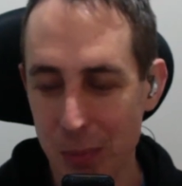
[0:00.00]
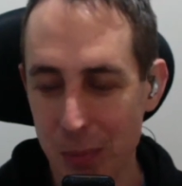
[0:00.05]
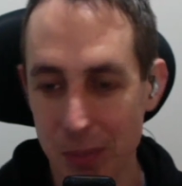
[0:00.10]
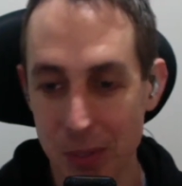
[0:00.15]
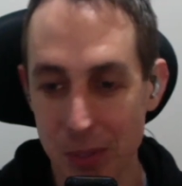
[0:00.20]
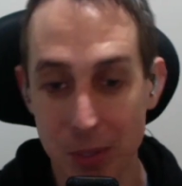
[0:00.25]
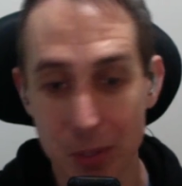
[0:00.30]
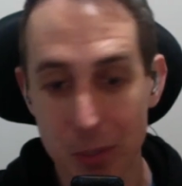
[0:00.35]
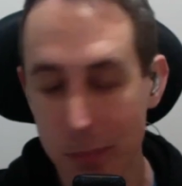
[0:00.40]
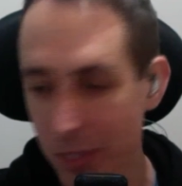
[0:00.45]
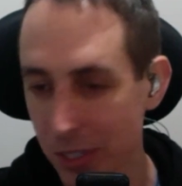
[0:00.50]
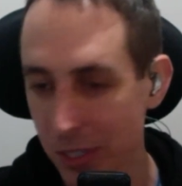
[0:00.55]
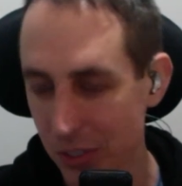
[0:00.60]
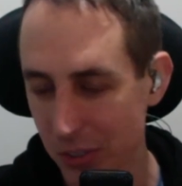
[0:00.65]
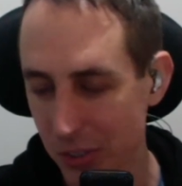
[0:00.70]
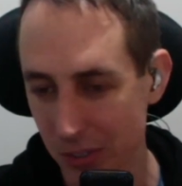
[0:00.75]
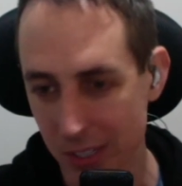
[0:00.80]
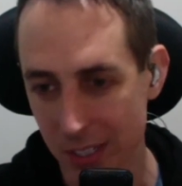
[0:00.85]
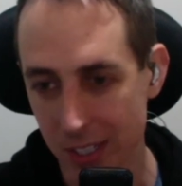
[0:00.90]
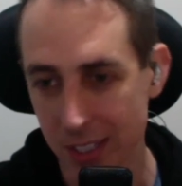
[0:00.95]
youth
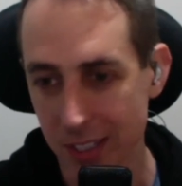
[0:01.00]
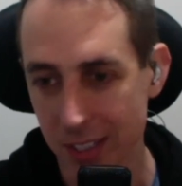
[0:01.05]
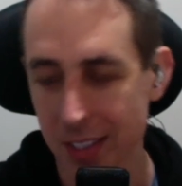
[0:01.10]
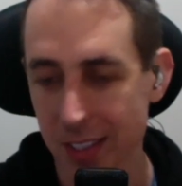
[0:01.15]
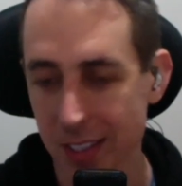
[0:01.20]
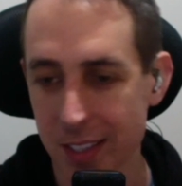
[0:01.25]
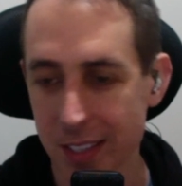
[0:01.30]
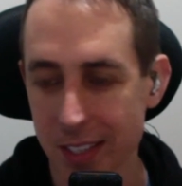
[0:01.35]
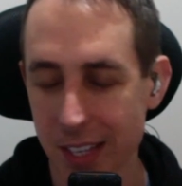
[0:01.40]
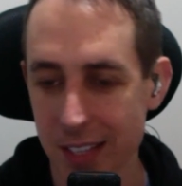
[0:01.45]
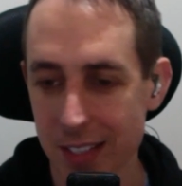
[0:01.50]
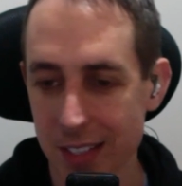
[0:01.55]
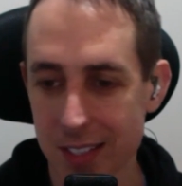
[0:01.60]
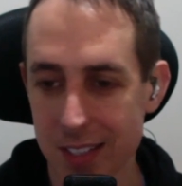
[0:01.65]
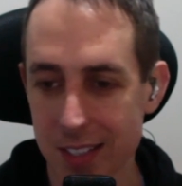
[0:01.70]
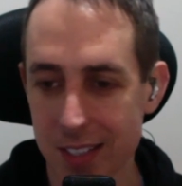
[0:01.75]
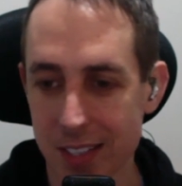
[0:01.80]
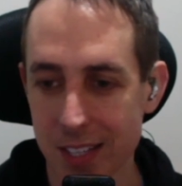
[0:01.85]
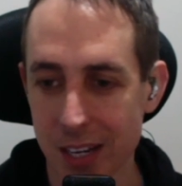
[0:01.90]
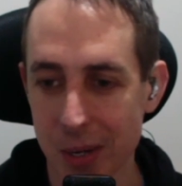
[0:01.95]
ministry, and
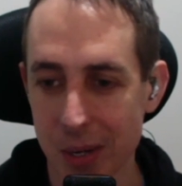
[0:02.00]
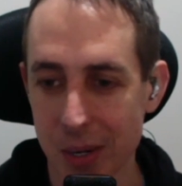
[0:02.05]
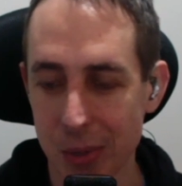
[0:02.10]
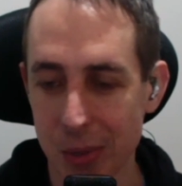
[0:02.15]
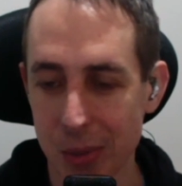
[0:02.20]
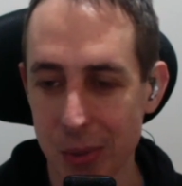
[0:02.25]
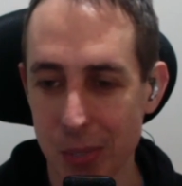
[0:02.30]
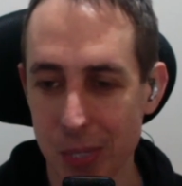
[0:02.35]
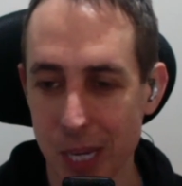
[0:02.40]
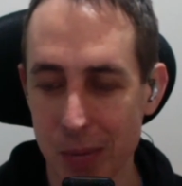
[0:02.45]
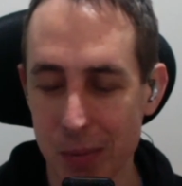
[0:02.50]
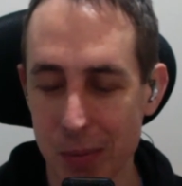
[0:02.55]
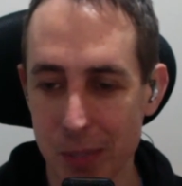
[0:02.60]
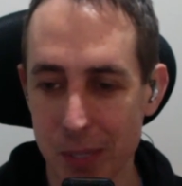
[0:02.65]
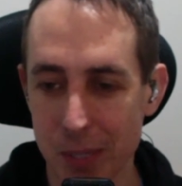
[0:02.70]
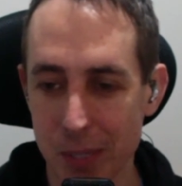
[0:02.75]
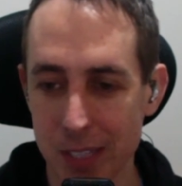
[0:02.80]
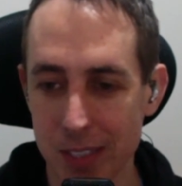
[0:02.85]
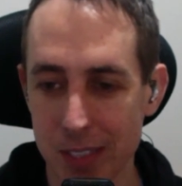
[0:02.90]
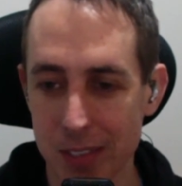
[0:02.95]
that's how it all came to be.